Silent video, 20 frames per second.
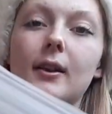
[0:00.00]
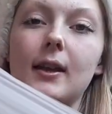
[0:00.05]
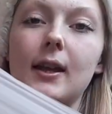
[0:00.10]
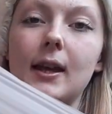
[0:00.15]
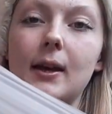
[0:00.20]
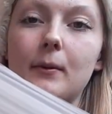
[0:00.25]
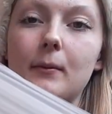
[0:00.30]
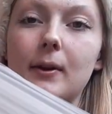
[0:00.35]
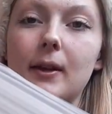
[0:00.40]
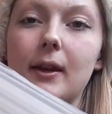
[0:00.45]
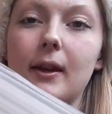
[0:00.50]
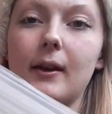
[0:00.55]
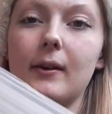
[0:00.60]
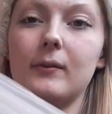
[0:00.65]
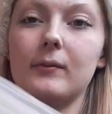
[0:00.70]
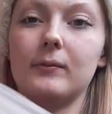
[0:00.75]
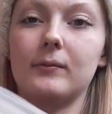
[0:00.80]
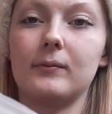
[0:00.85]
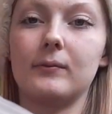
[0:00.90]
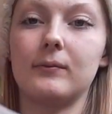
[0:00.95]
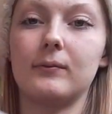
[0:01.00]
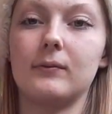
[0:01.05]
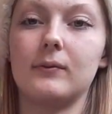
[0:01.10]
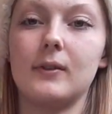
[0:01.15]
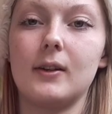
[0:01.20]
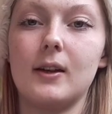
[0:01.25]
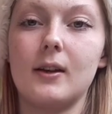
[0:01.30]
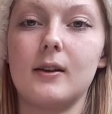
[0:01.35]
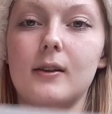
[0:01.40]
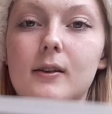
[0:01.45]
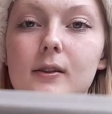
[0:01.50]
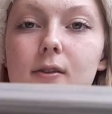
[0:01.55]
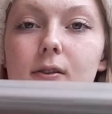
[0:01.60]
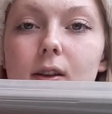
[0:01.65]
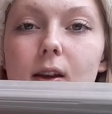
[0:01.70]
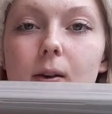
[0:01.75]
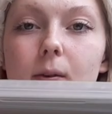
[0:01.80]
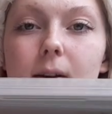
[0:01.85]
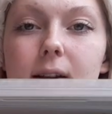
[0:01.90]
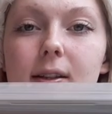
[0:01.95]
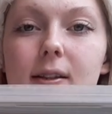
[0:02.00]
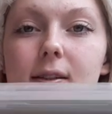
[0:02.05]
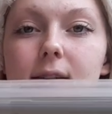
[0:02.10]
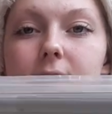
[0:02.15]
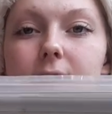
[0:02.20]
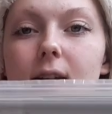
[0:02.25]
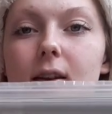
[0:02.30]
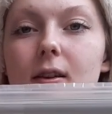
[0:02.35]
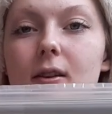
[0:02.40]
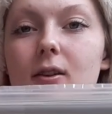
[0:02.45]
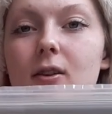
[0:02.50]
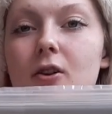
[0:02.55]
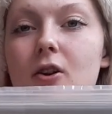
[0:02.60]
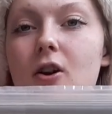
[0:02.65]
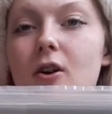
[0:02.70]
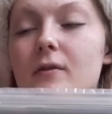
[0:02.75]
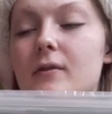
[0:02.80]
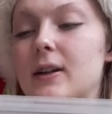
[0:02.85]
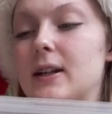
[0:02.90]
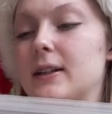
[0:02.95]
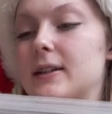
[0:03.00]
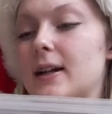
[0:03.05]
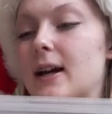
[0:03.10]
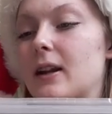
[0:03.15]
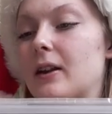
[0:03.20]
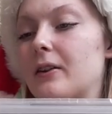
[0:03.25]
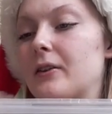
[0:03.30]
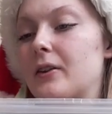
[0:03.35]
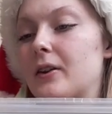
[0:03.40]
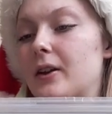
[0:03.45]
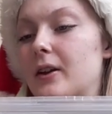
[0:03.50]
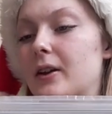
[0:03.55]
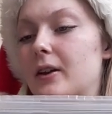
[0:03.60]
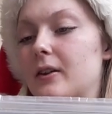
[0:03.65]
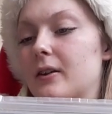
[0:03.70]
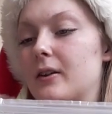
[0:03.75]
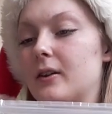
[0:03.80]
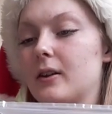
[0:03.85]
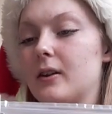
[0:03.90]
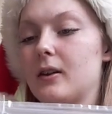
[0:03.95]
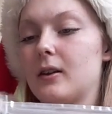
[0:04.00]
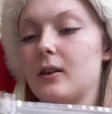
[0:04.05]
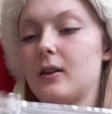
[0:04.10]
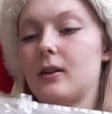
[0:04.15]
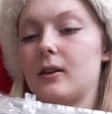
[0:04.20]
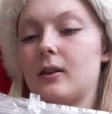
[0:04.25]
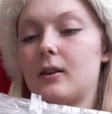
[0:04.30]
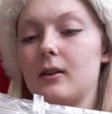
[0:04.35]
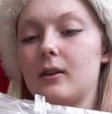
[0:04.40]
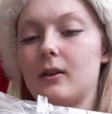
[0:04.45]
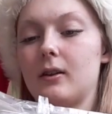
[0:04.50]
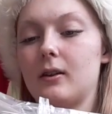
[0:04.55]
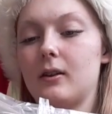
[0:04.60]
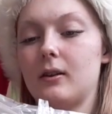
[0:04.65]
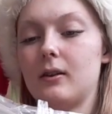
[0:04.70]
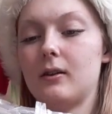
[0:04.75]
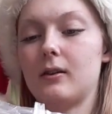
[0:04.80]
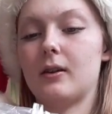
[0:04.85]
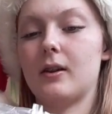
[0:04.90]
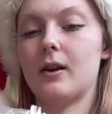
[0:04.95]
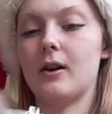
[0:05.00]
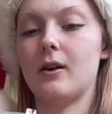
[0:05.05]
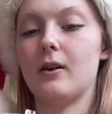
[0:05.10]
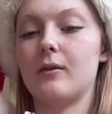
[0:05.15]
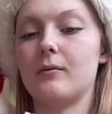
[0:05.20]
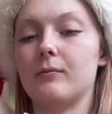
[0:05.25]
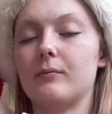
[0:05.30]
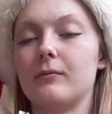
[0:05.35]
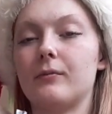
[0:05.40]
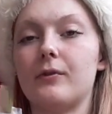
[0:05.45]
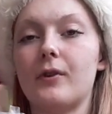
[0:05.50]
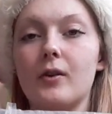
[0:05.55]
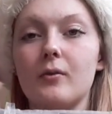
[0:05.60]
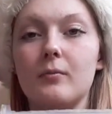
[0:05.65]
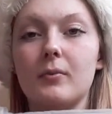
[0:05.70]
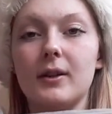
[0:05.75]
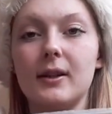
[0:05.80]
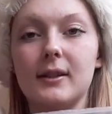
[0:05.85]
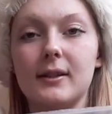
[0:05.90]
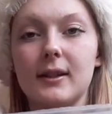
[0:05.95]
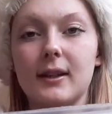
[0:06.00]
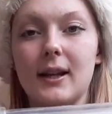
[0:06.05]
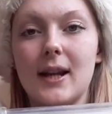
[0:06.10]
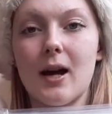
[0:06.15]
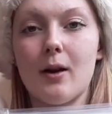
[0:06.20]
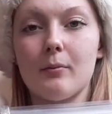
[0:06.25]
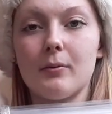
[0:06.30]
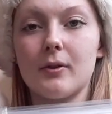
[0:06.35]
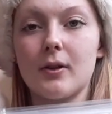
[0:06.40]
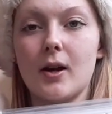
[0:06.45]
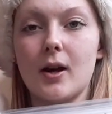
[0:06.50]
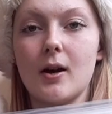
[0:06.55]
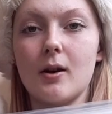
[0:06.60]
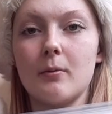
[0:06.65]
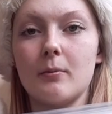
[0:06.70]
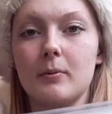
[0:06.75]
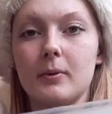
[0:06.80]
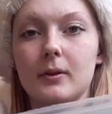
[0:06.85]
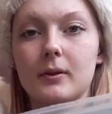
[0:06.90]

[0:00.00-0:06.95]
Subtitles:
here we go. So it's, you can't really tell on the phone, but it's a laptop.